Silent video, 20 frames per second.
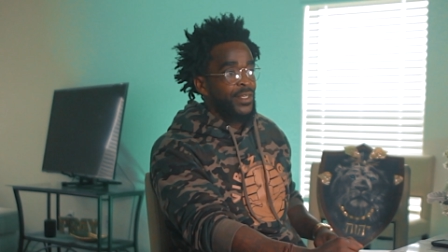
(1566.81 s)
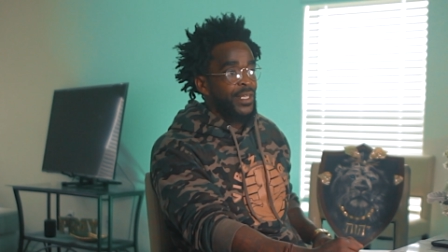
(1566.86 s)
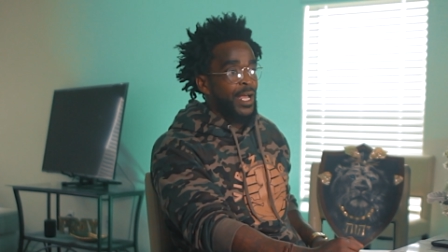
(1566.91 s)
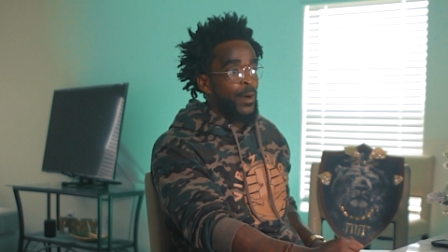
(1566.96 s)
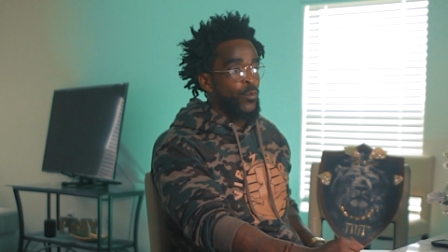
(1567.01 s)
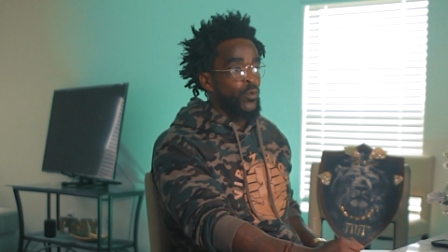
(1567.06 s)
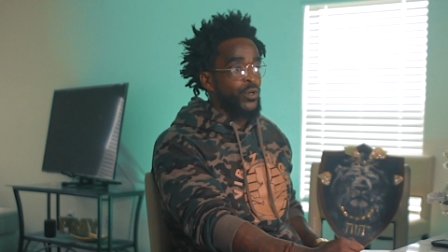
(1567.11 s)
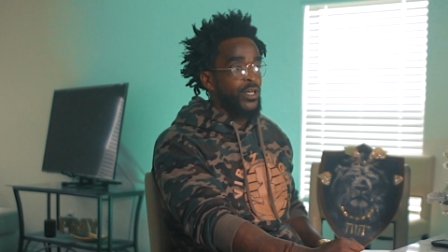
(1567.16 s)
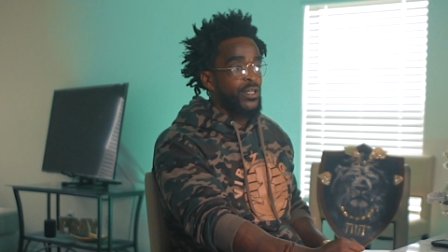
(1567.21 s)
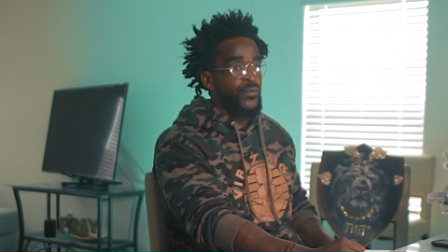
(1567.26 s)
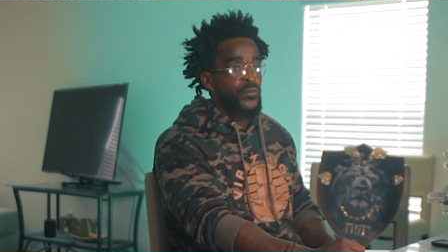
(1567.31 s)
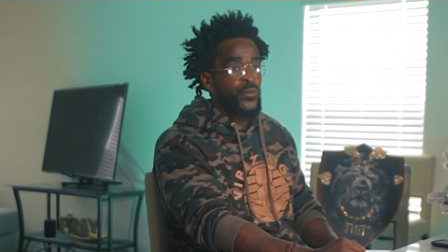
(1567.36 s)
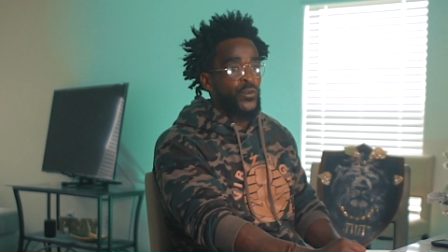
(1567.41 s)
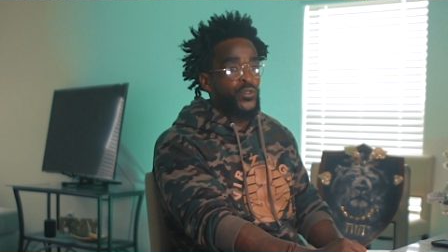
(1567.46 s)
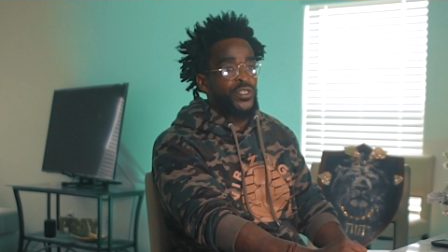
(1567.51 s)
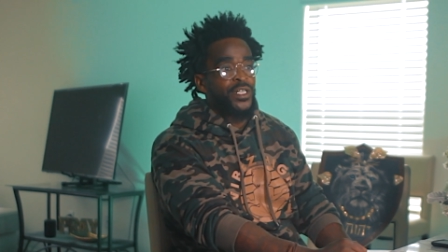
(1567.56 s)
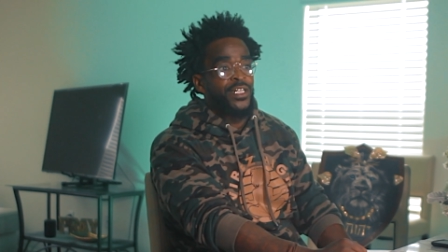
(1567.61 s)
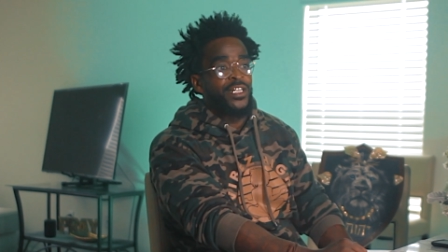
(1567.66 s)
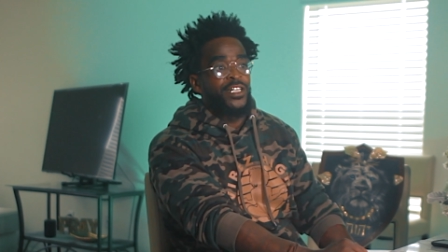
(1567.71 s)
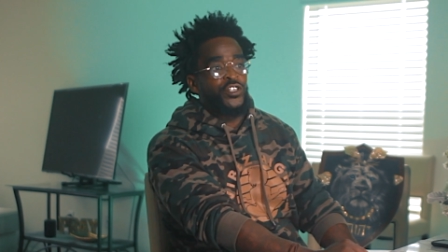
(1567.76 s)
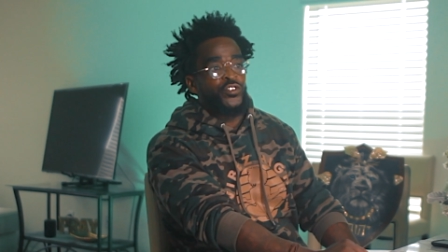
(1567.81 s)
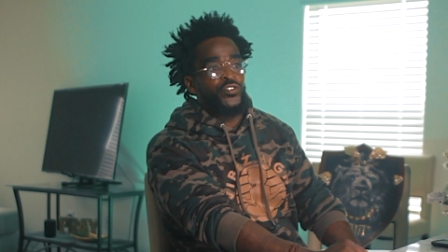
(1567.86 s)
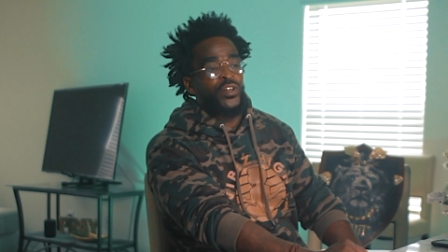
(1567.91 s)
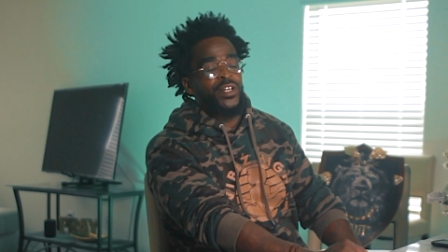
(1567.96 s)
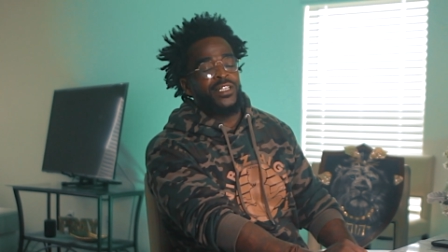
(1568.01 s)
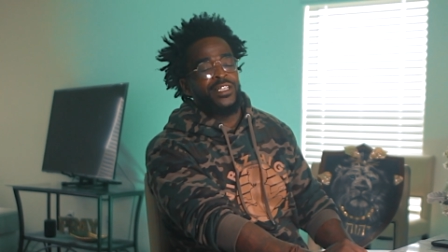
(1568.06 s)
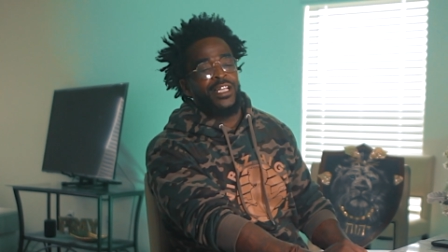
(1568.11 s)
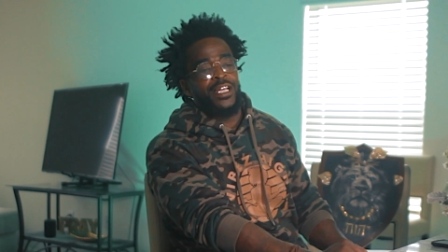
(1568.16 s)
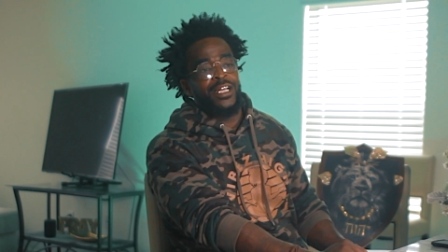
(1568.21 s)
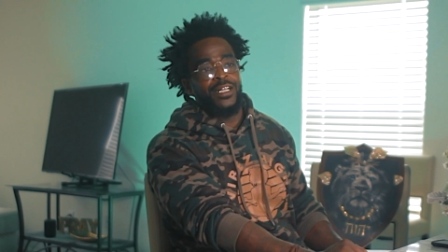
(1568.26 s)
I'm one of the first
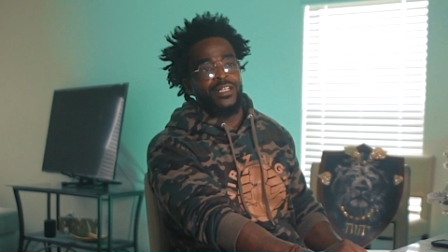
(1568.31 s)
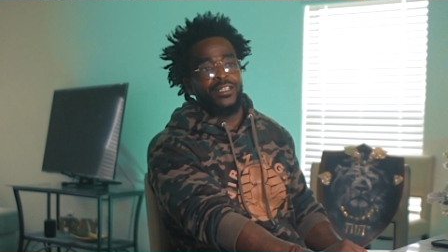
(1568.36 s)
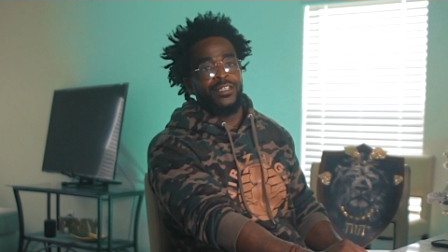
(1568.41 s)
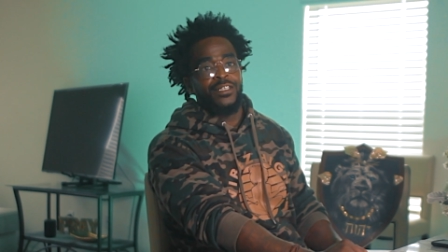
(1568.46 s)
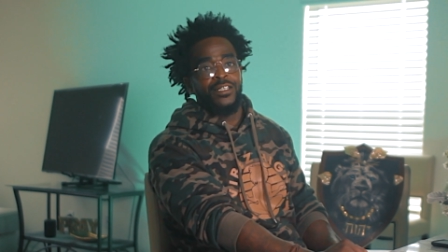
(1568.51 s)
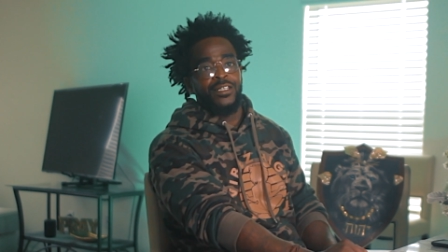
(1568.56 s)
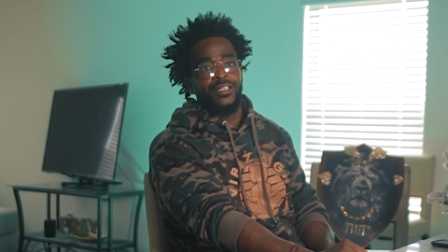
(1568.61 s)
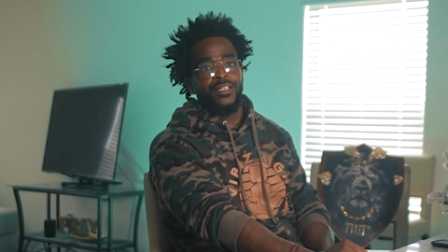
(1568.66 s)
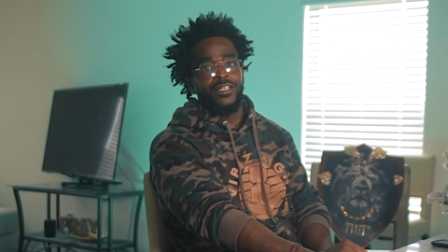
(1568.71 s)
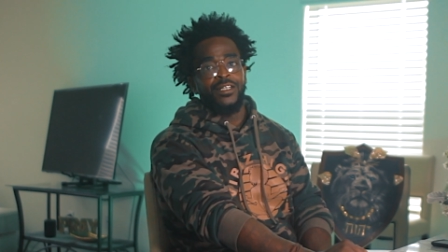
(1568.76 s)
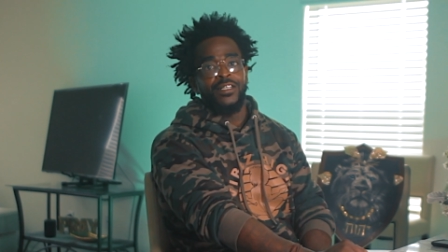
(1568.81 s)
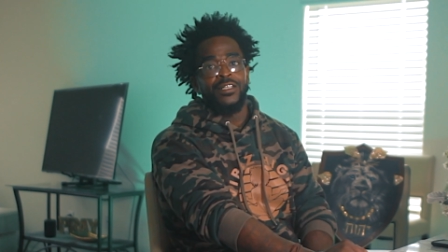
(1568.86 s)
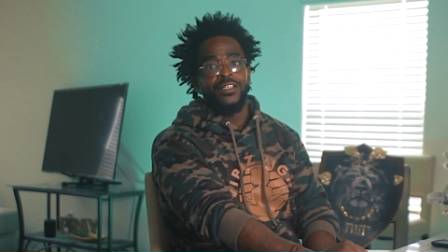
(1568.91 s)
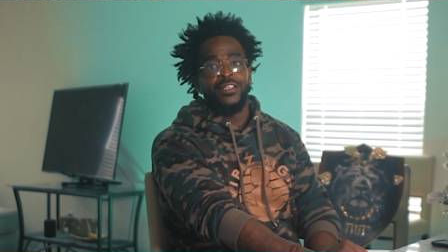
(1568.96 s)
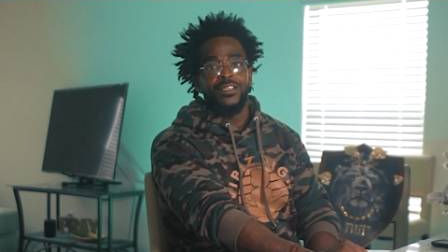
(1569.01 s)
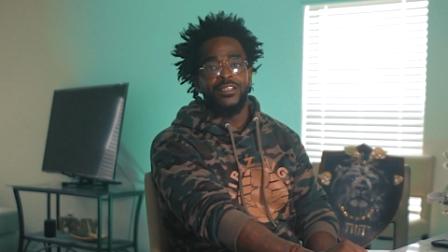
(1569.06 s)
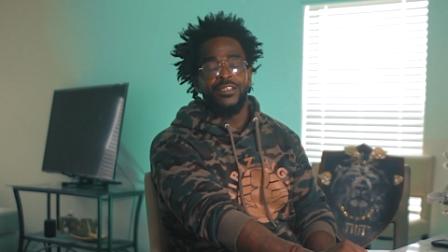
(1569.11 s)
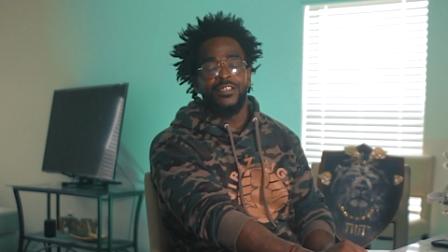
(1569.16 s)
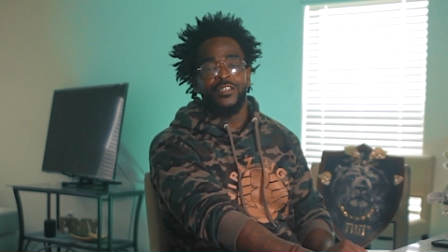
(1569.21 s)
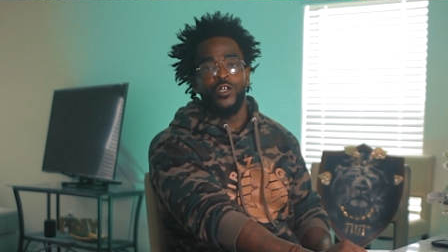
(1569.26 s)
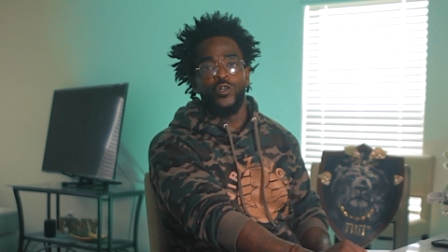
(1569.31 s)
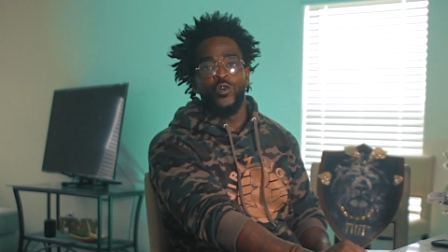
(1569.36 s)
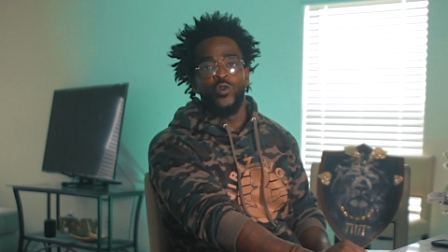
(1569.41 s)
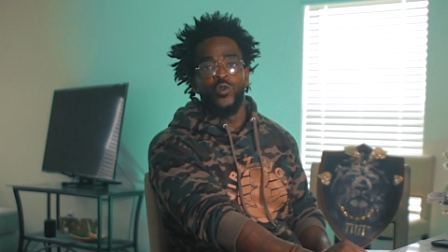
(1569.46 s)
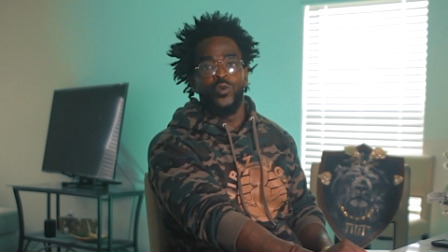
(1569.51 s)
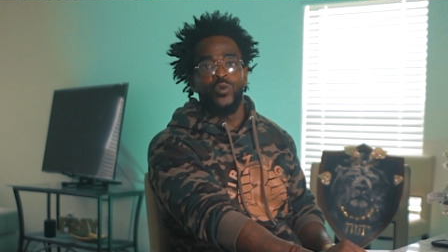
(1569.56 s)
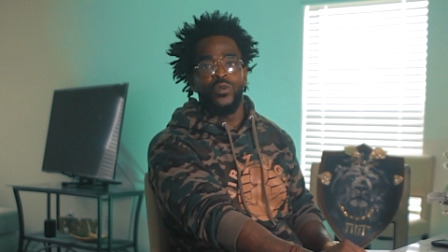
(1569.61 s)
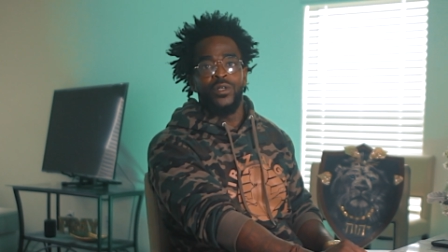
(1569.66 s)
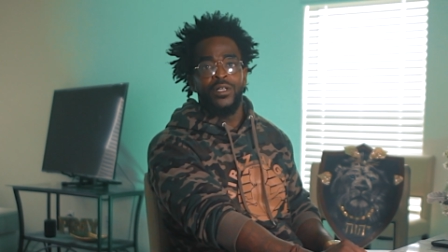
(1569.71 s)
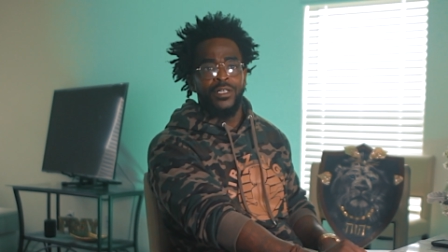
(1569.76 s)
illustrators out.
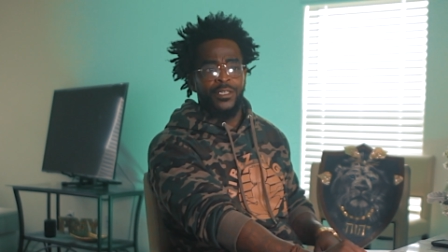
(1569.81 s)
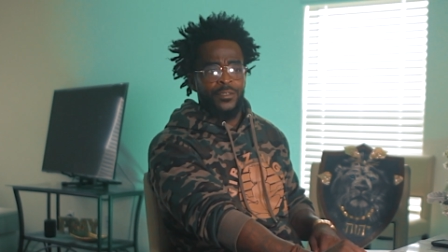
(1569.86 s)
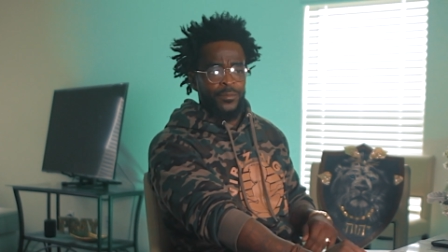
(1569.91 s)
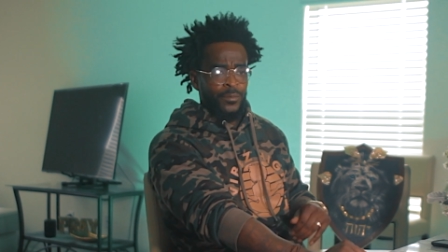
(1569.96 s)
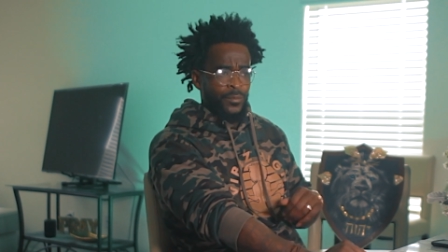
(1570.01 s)
So